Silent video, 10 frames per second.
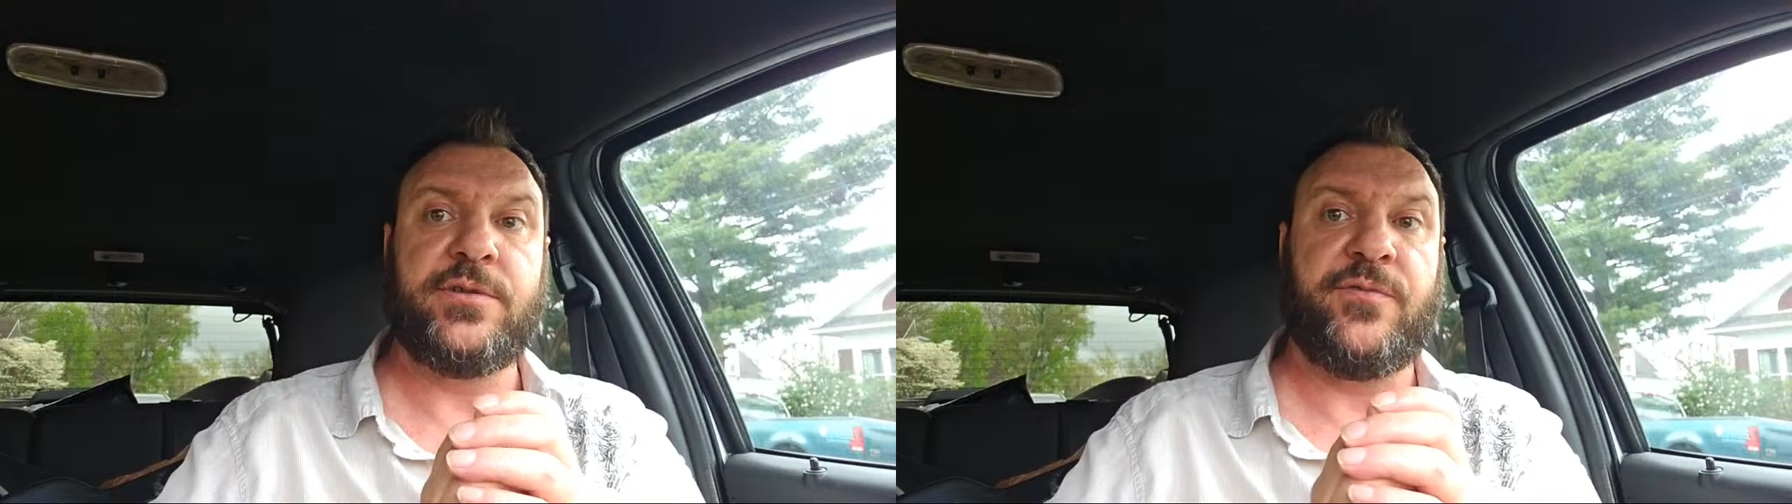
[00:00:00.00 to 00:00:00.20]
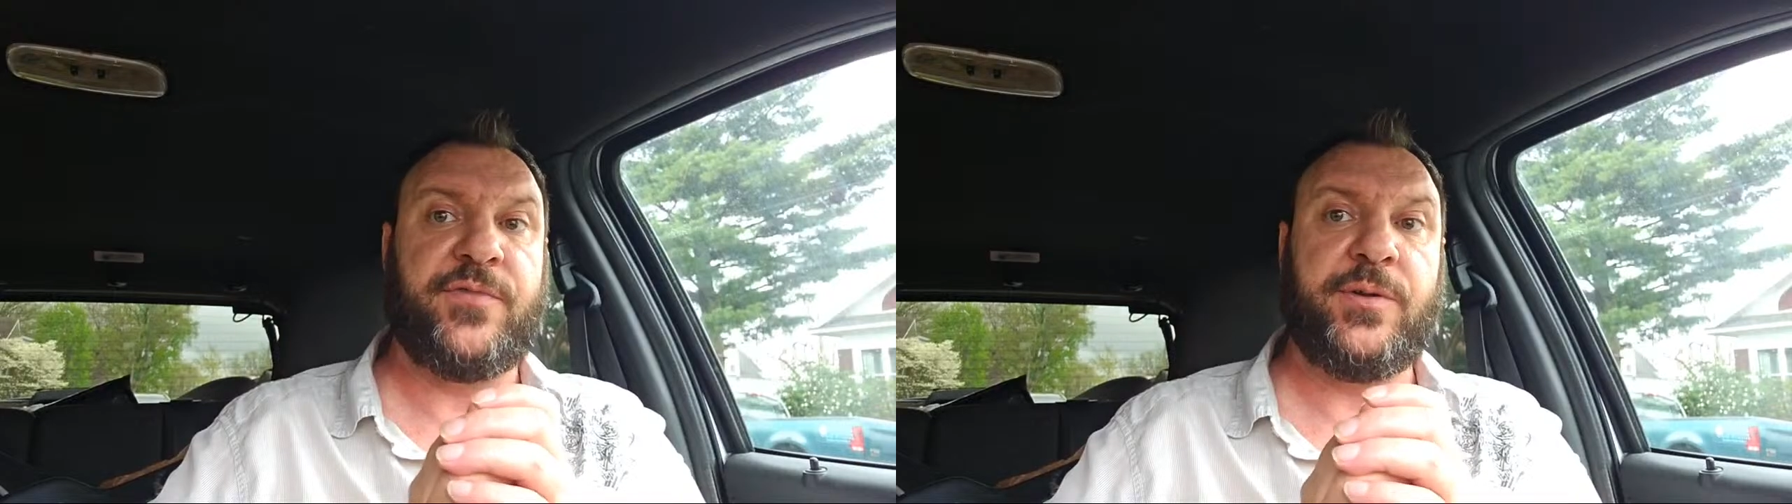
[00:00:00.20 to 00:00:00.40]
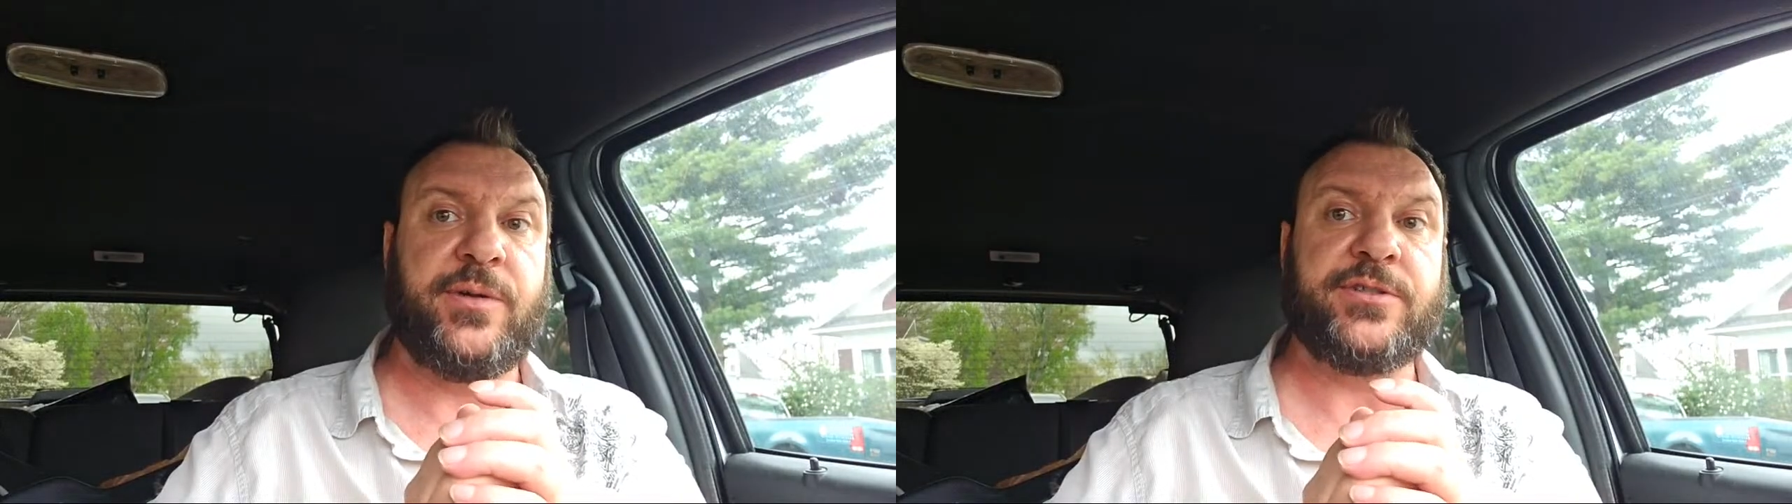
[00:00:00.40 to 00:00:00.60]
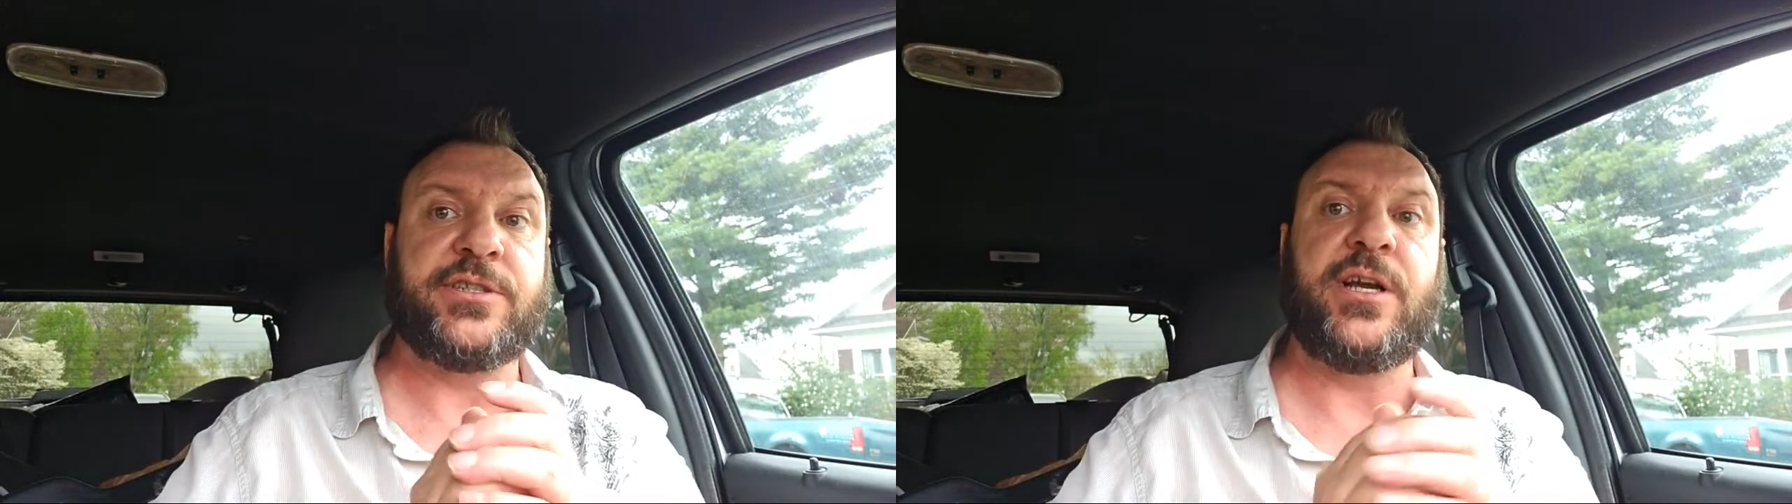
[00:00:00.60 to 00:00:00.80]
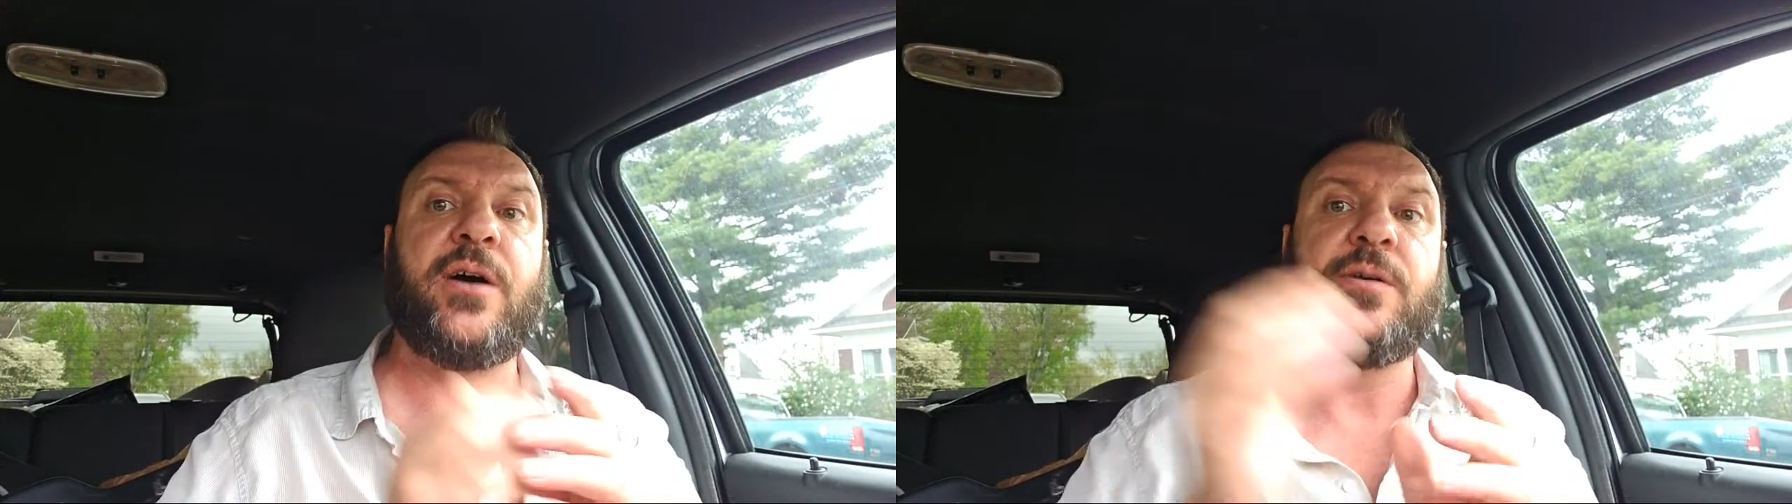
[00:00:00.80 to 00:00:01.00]
a few years
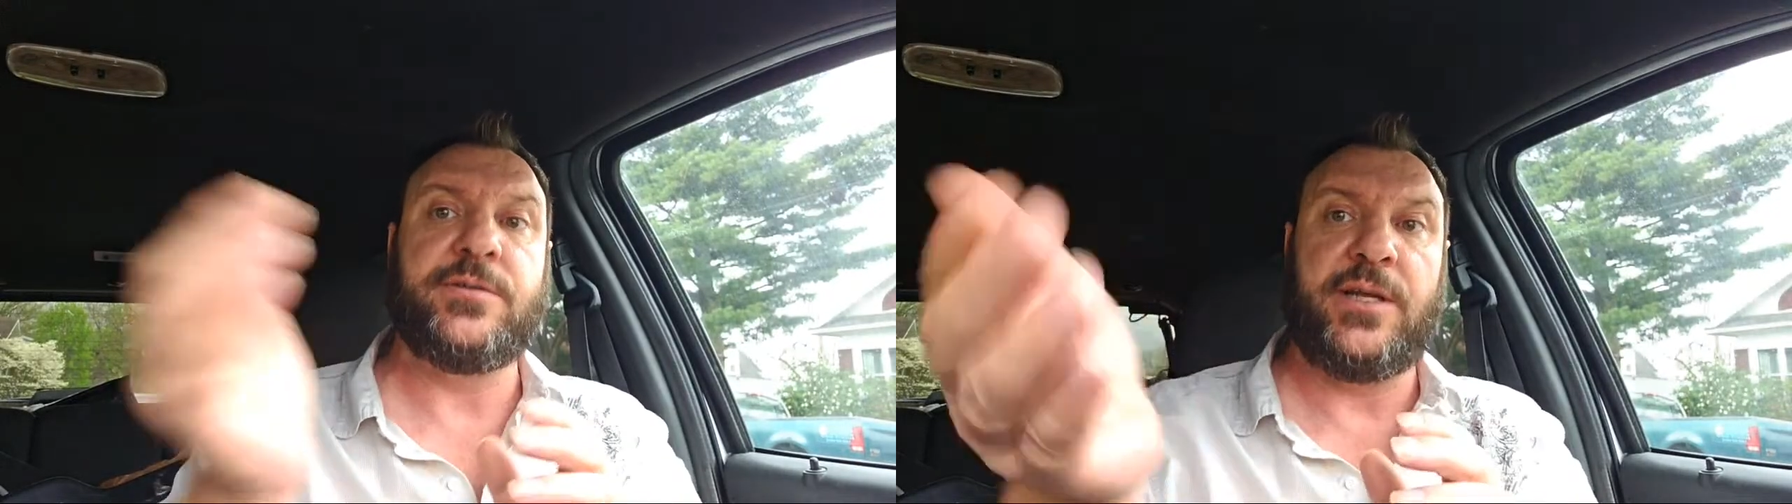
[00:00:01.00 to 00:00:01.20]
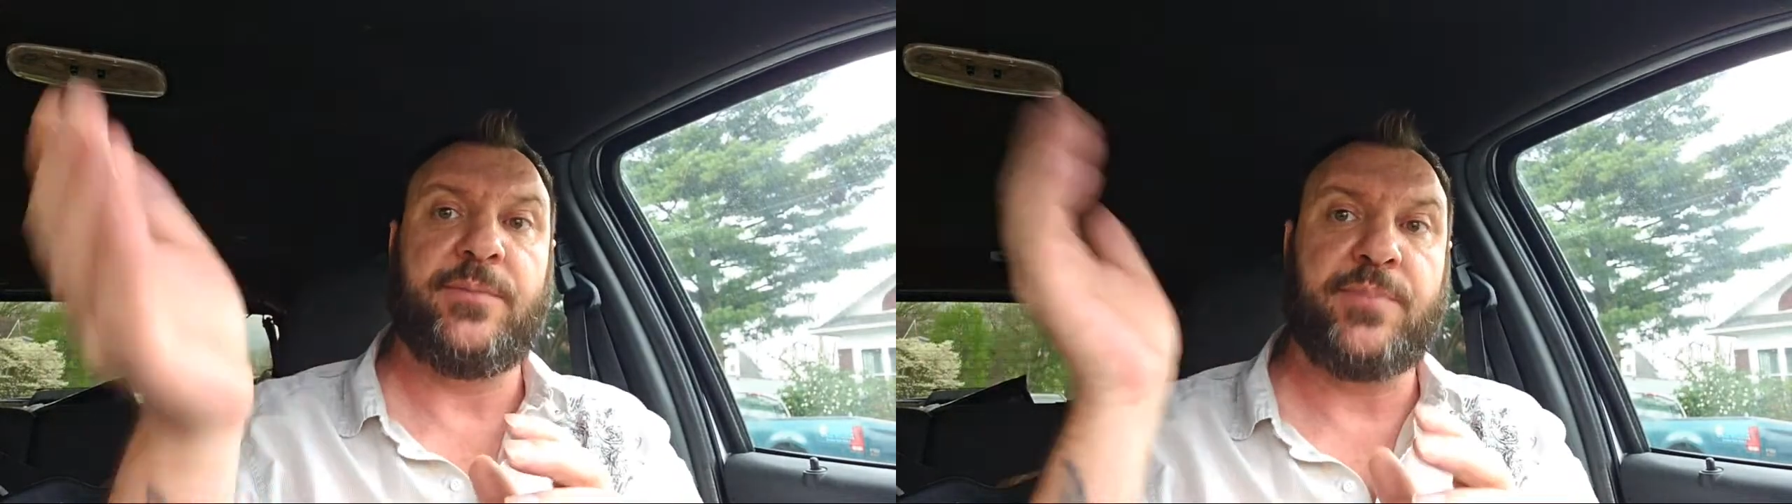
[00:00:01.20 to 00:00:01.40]
ago and